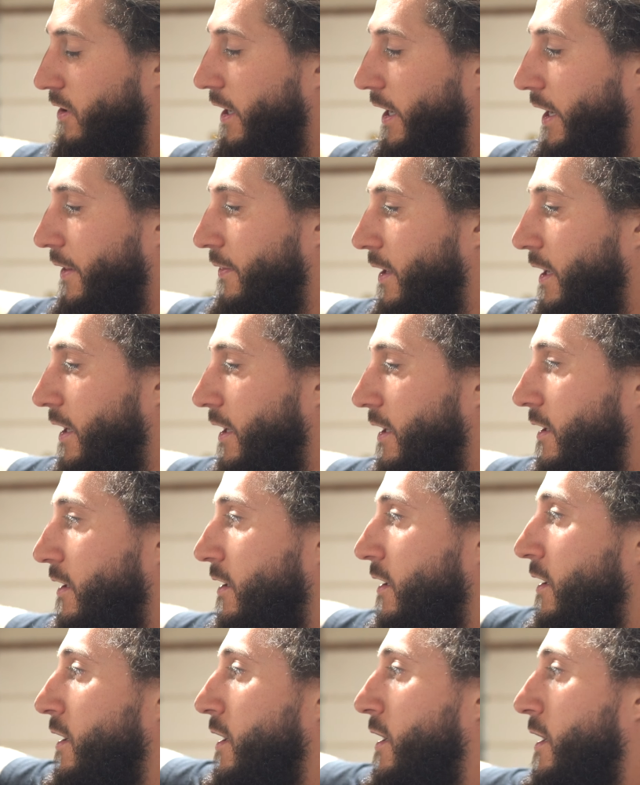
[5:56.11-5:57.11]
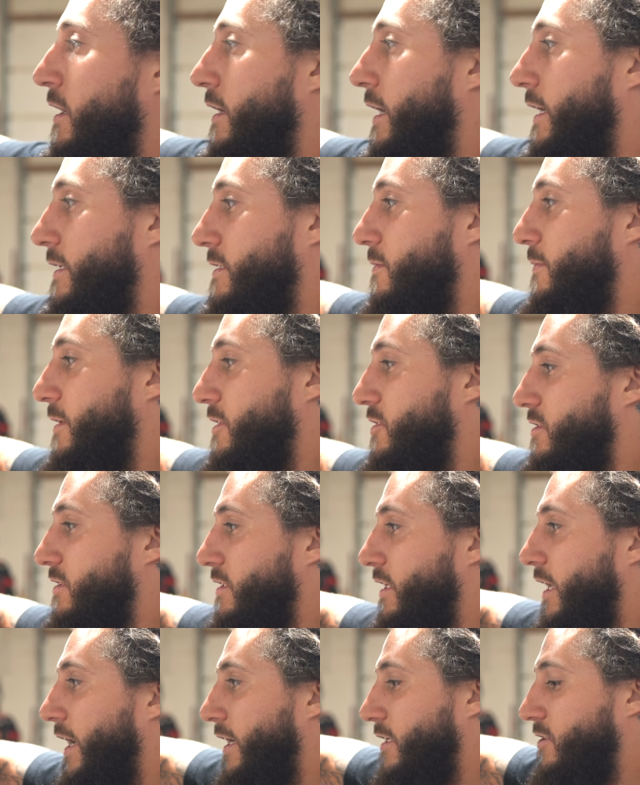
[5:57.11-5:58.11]
And then, not to mention,
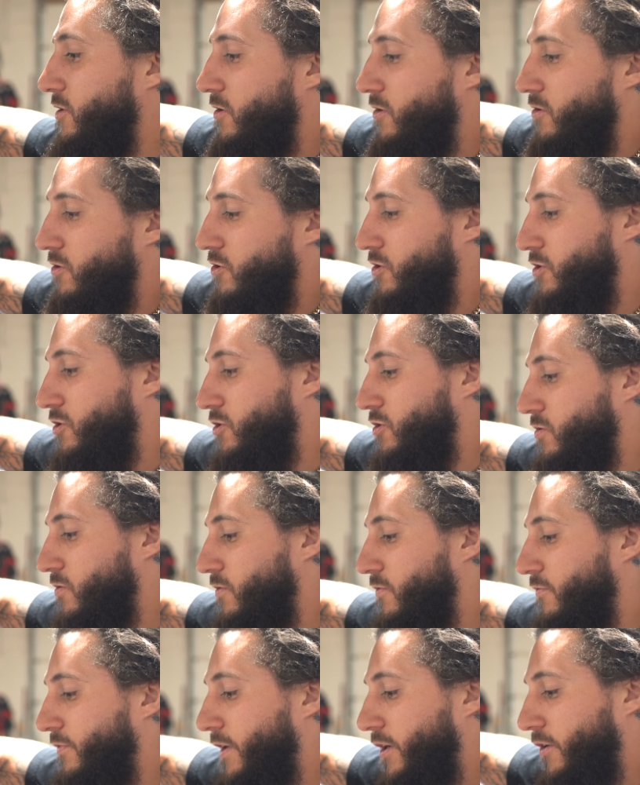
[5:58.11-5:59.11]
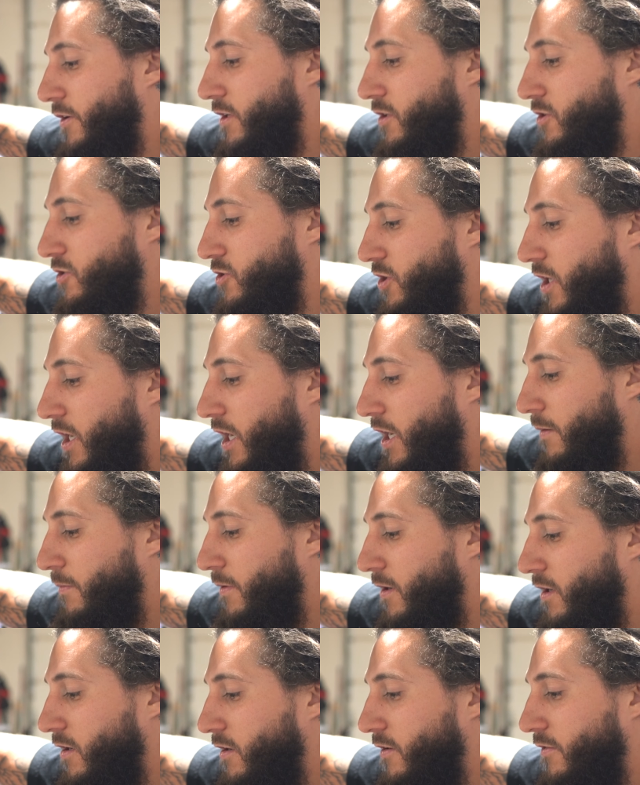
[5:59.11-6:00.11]
the Axios just do a very good job
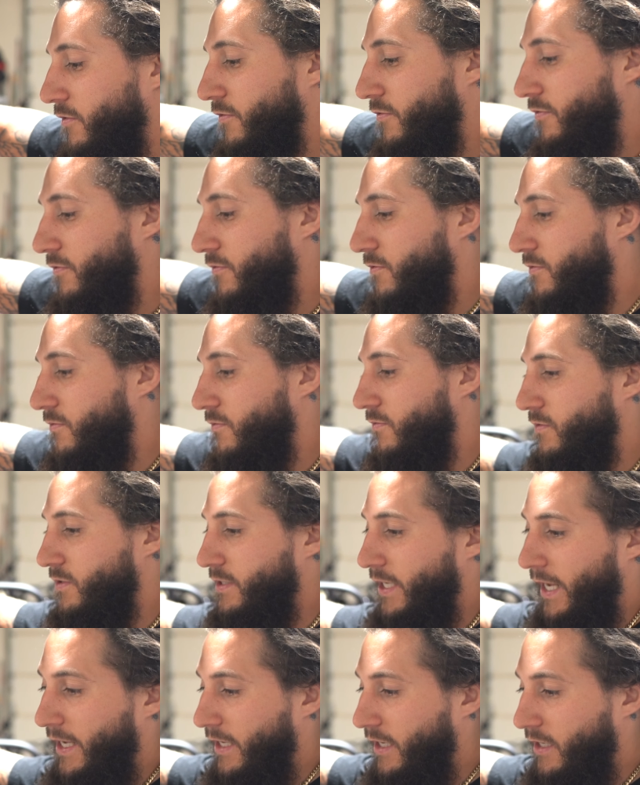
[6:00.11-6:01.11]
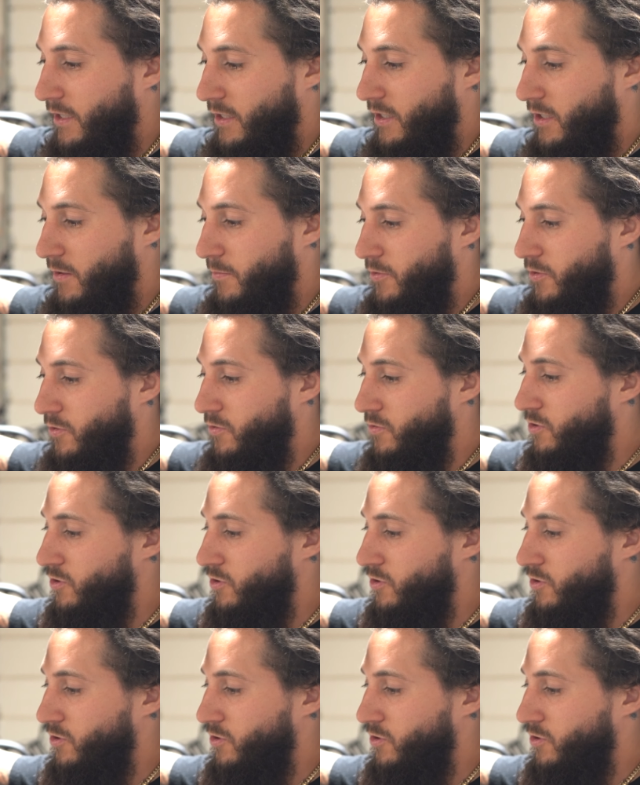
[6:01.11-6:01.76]
of taking the abuse.